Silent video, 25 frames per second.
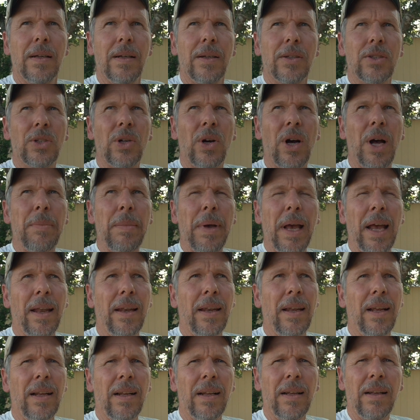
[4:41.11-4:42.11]
So I'm
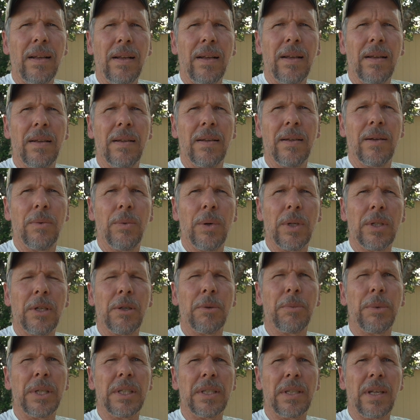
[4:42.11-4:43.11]
adding, what
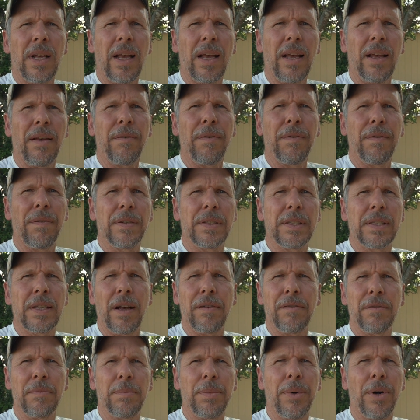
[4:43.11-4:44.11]
did we say,
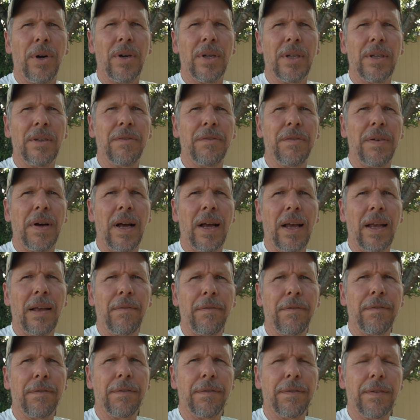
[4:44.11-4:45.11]

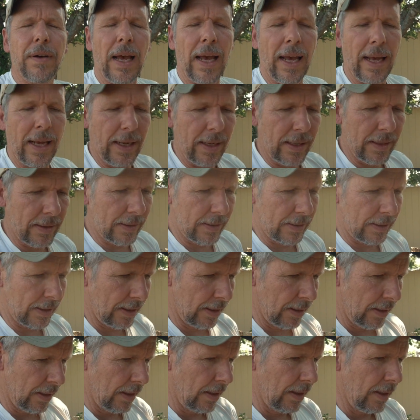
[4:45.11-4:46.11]
7.58,
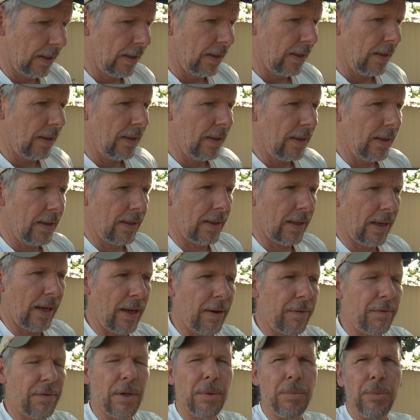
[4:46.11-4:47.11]
and I
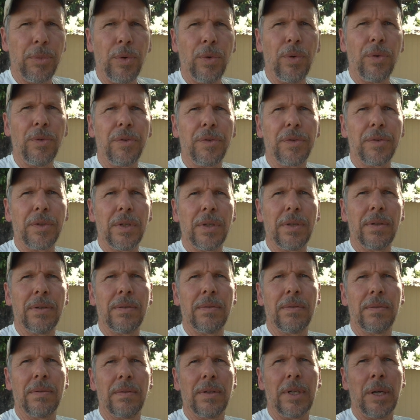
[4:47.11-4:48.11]
have removed
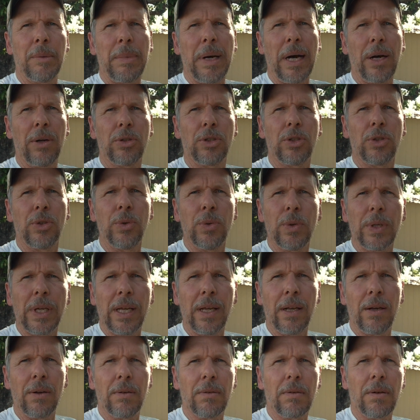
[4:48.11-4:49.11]
about 2
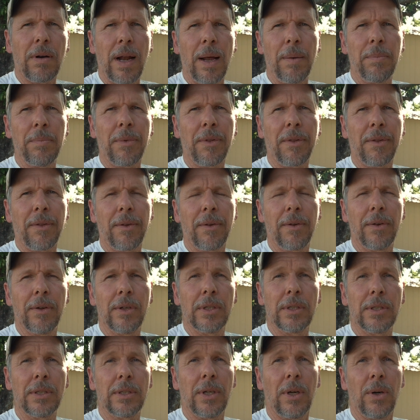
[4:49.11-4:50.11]
kilograms,
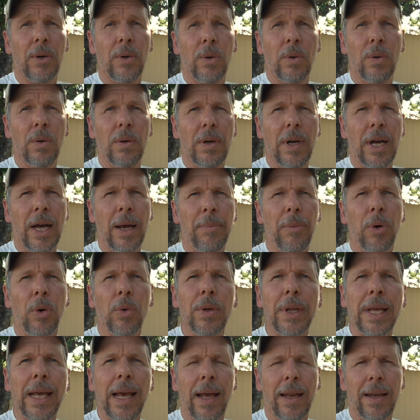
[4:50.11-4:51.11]
so I'm
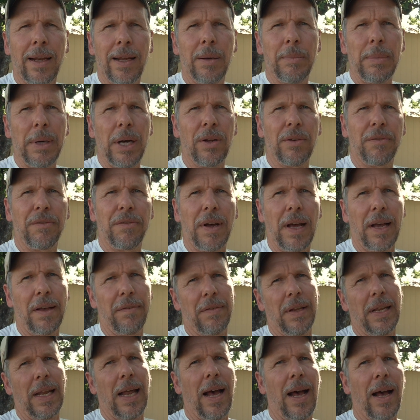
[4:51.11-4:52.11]
only adding about
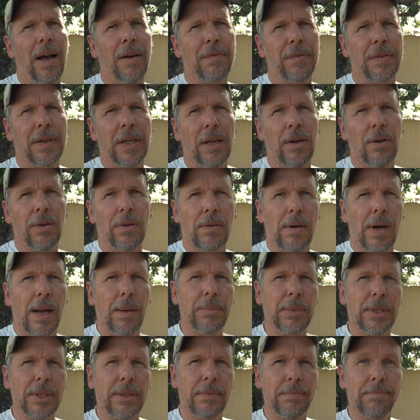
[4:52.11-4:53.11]
5.5
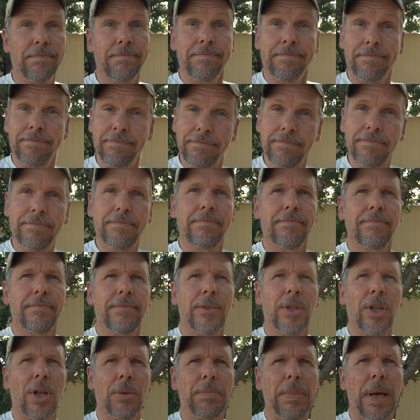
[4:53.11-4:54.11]
kilograms.
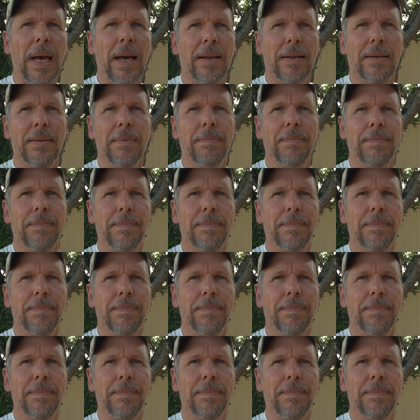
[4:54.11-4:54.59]
Not bad.